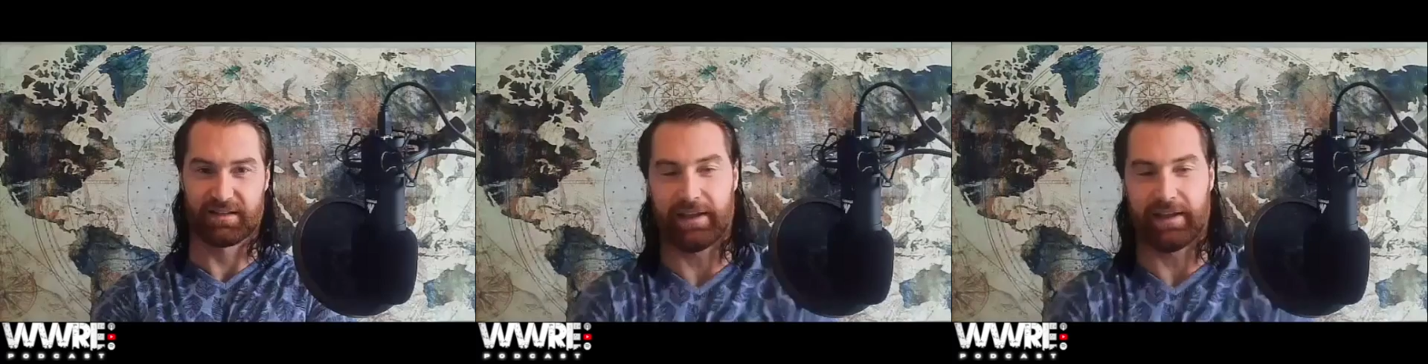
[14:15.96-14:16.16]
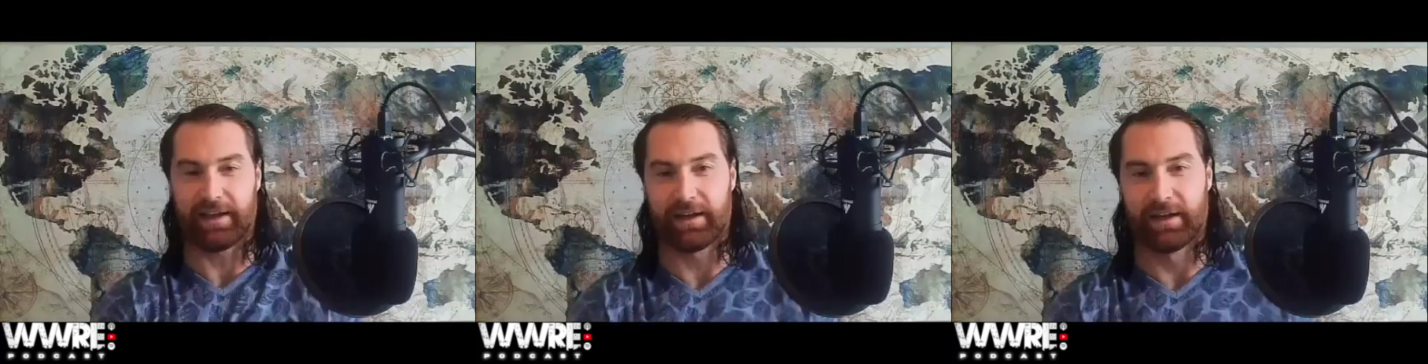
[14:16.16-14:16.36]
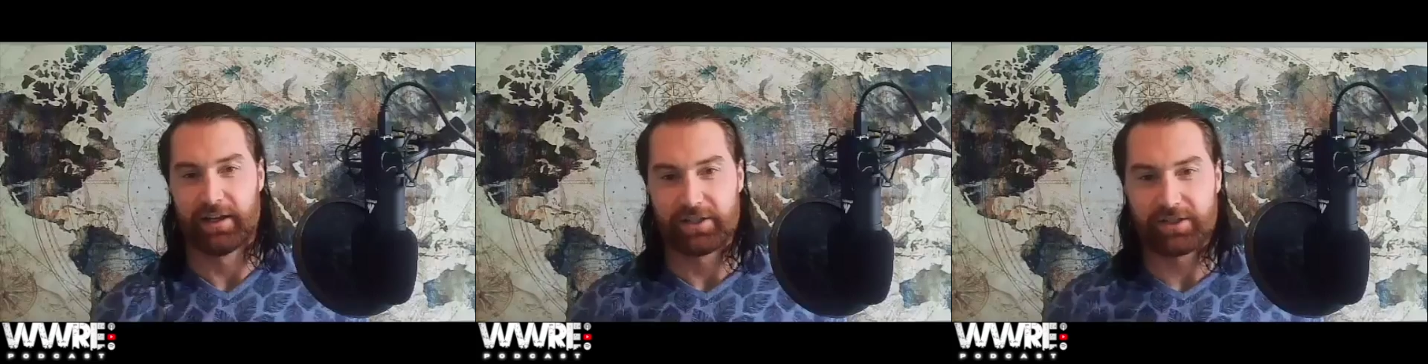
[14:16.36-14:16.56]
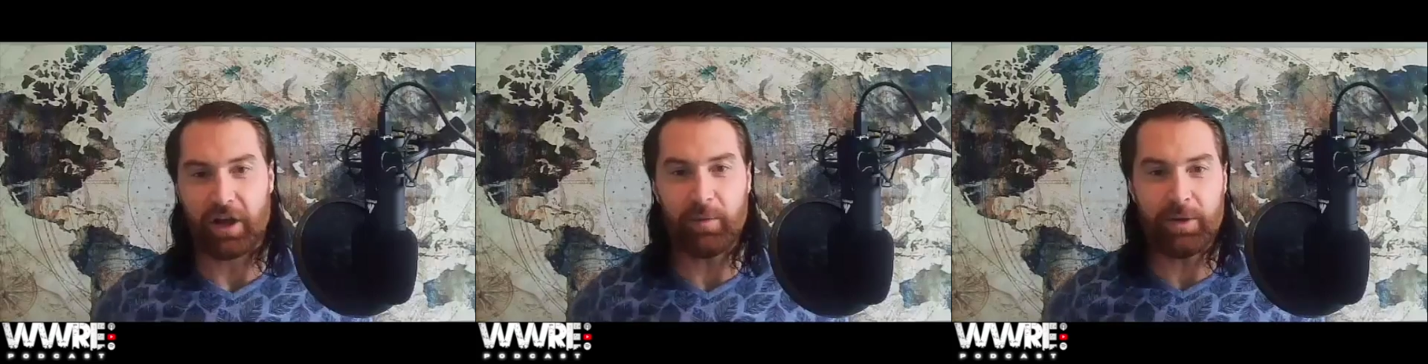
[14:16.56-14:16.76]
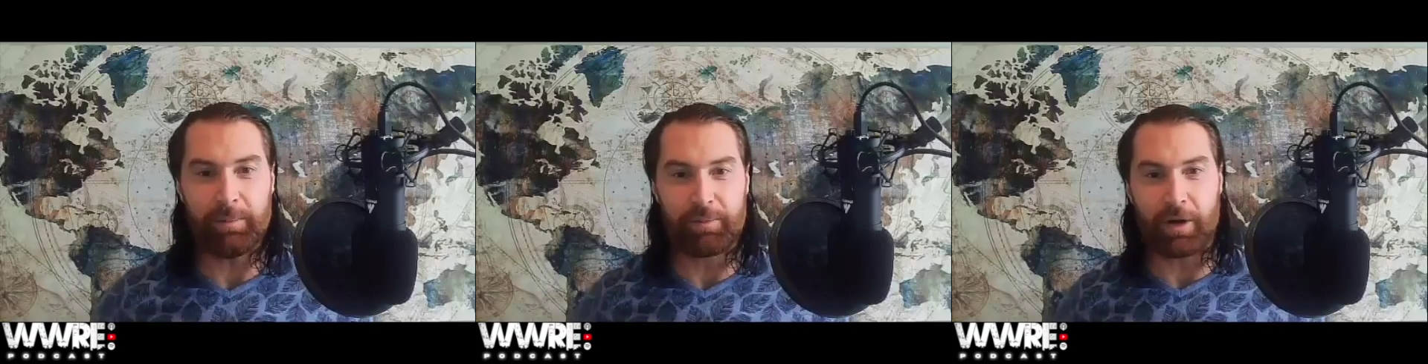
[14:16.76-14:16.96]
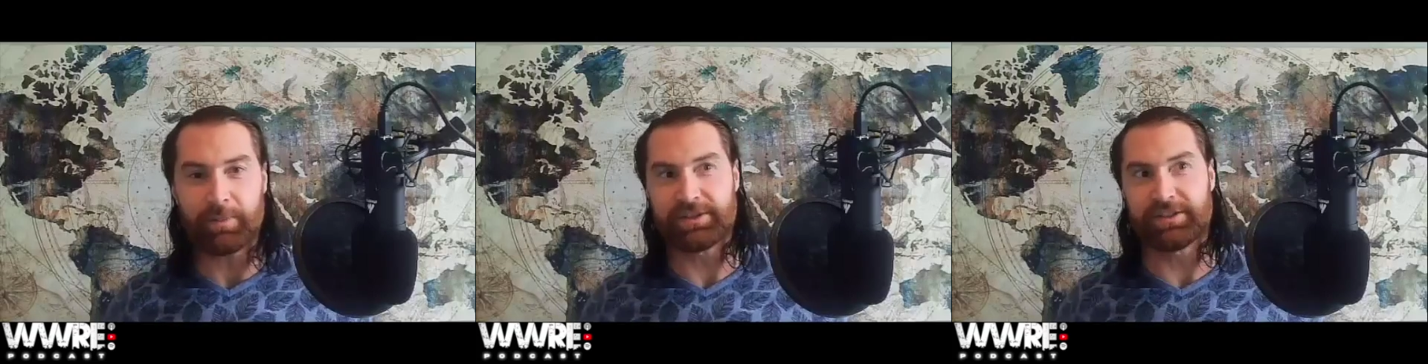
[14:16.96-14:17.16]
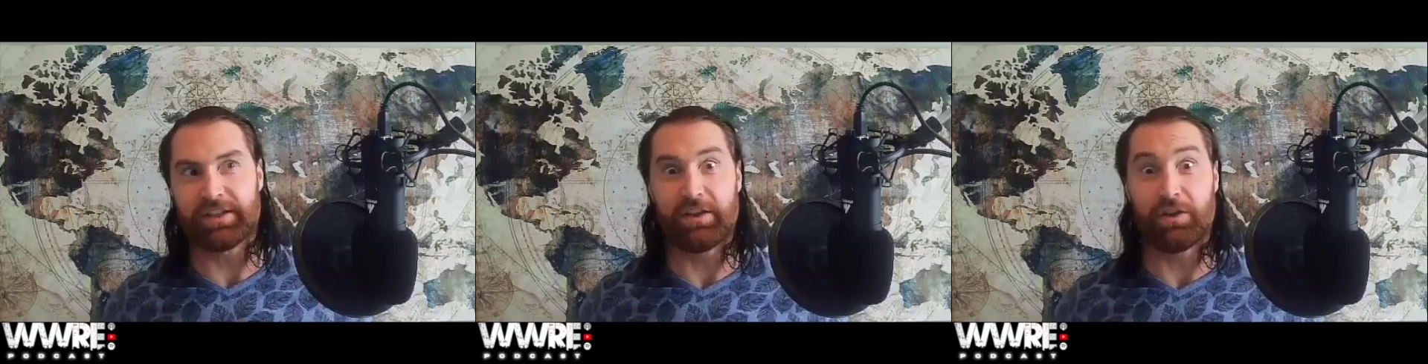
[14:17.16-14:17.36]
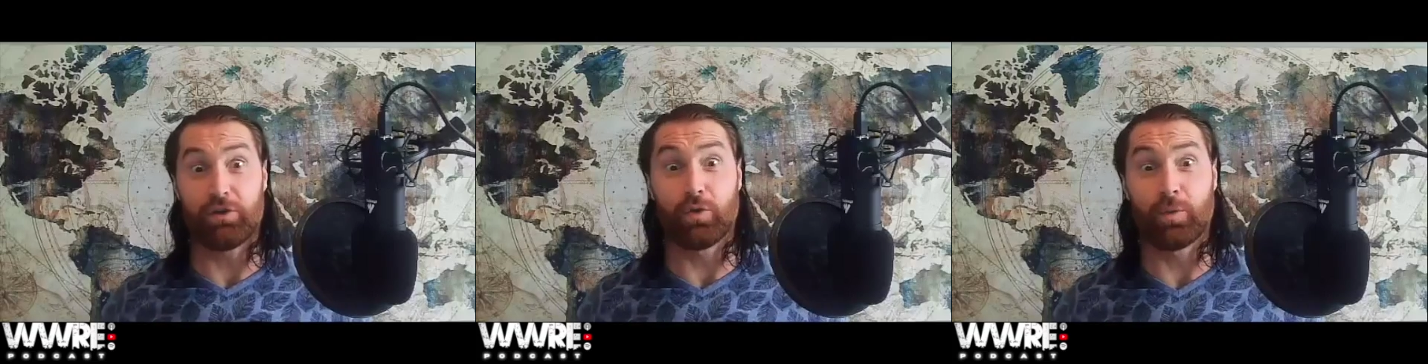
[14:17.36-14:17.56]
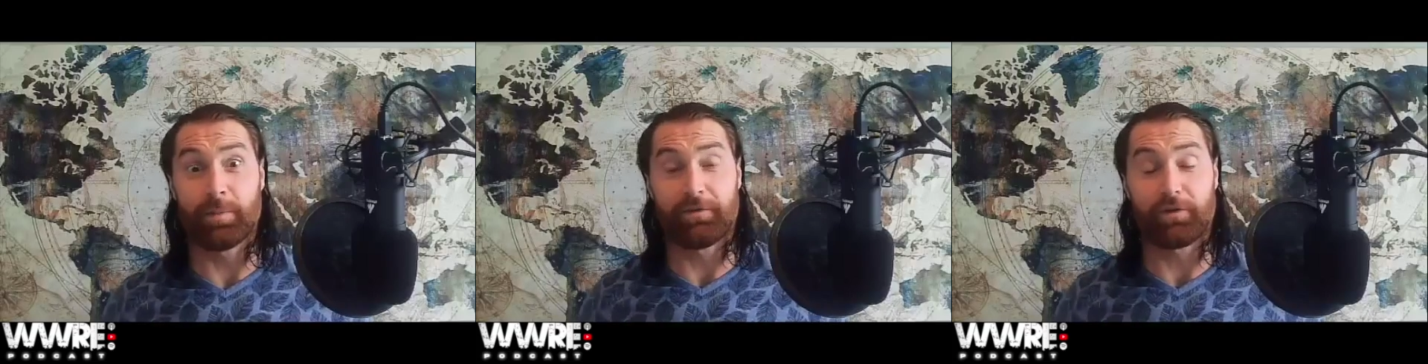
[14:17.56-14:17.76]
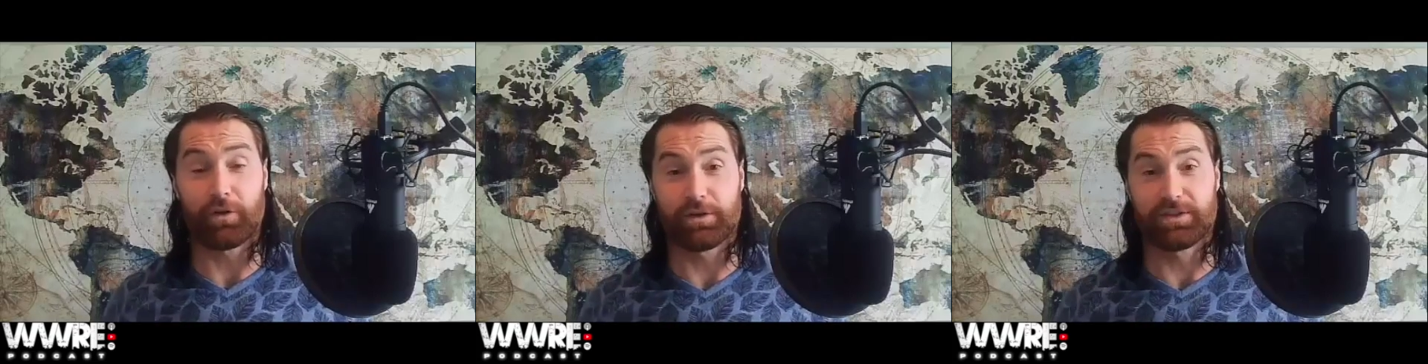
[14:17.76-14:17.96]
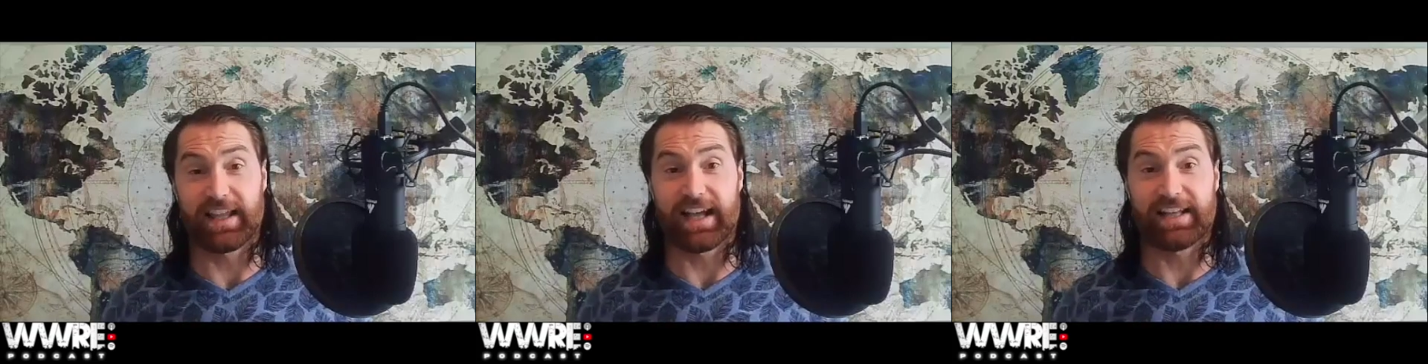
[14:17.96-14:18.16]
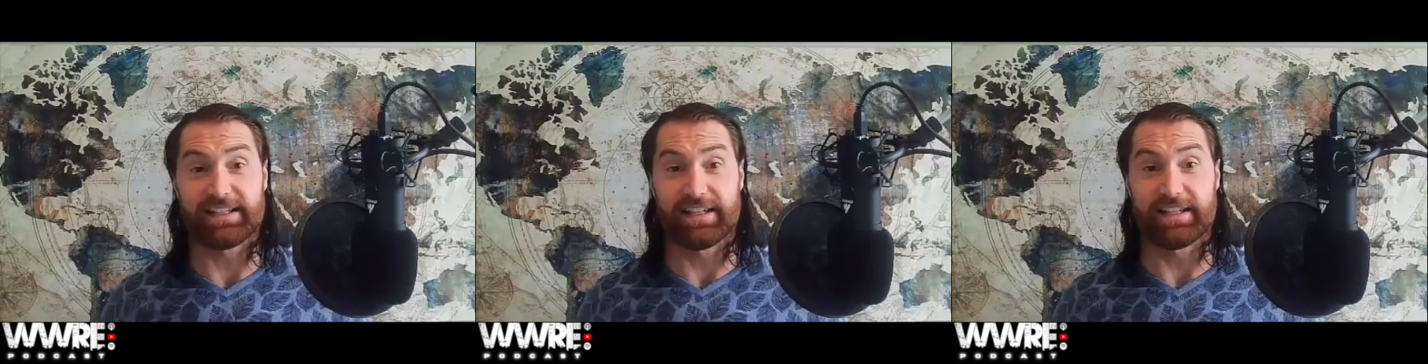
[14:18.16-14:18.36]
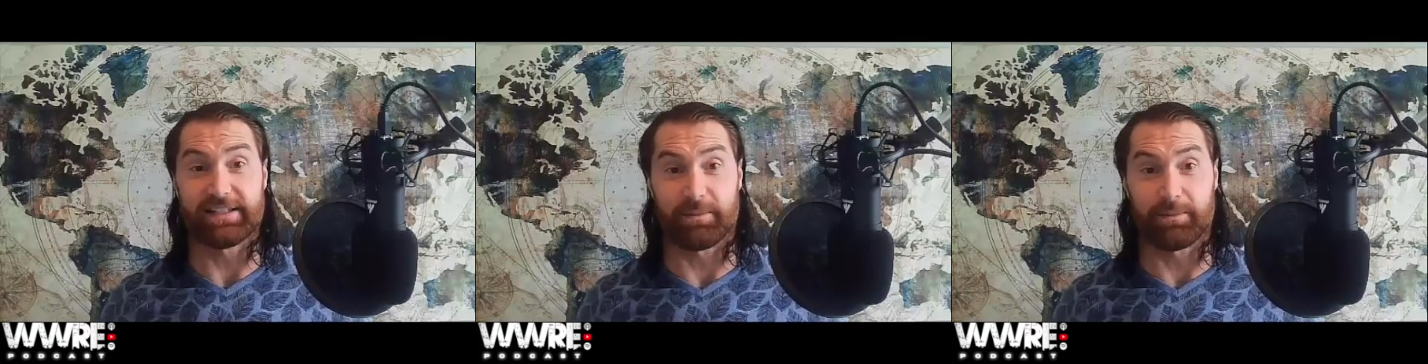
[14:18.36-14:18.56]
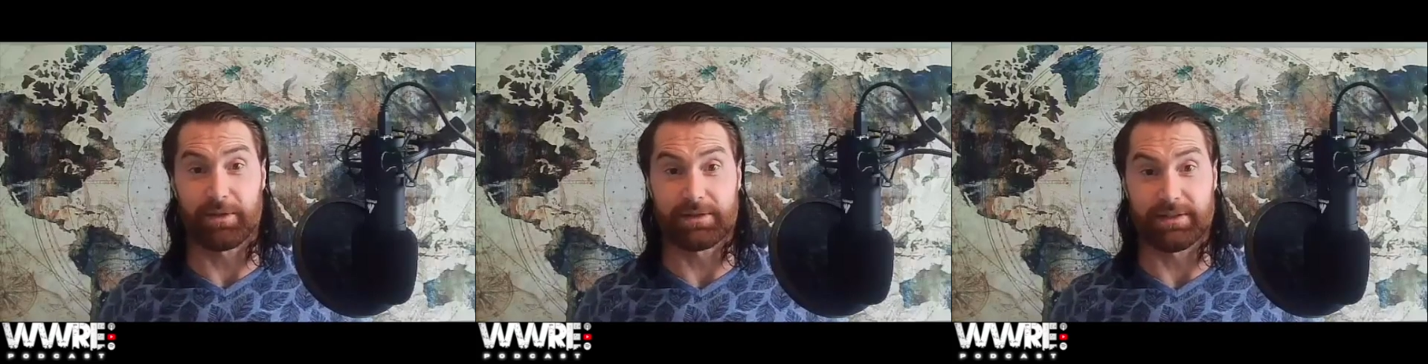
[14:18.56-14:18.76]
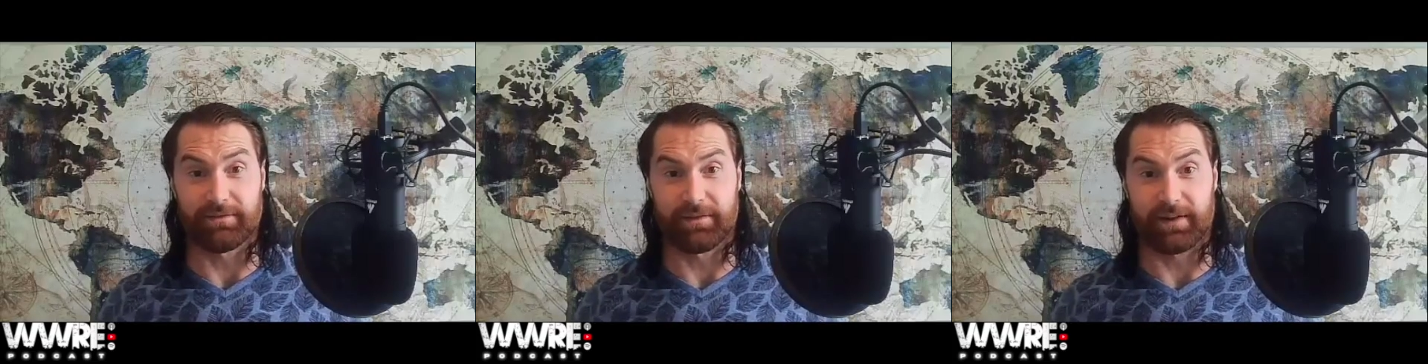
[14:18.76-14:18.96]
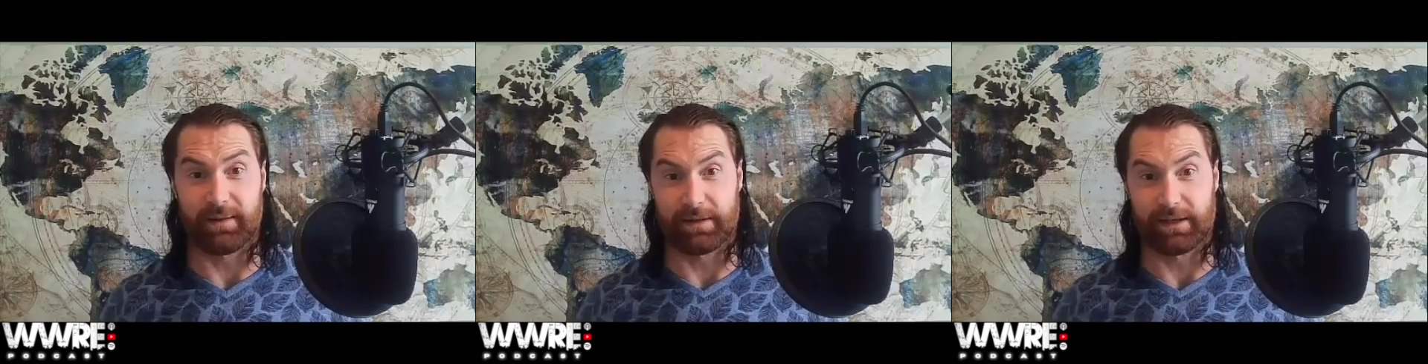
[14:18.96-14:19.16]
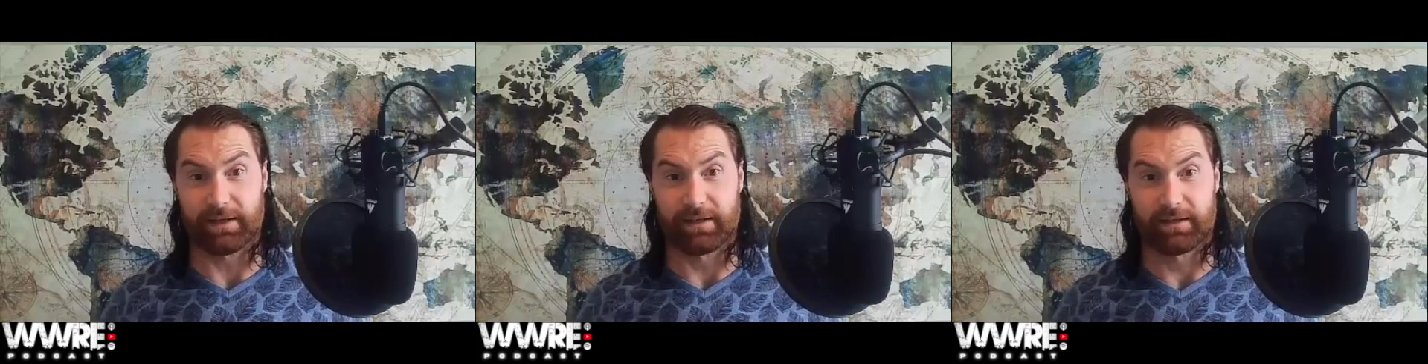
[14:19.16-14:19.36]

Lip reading: yeah. So how many properties did you do before you started into multifamily?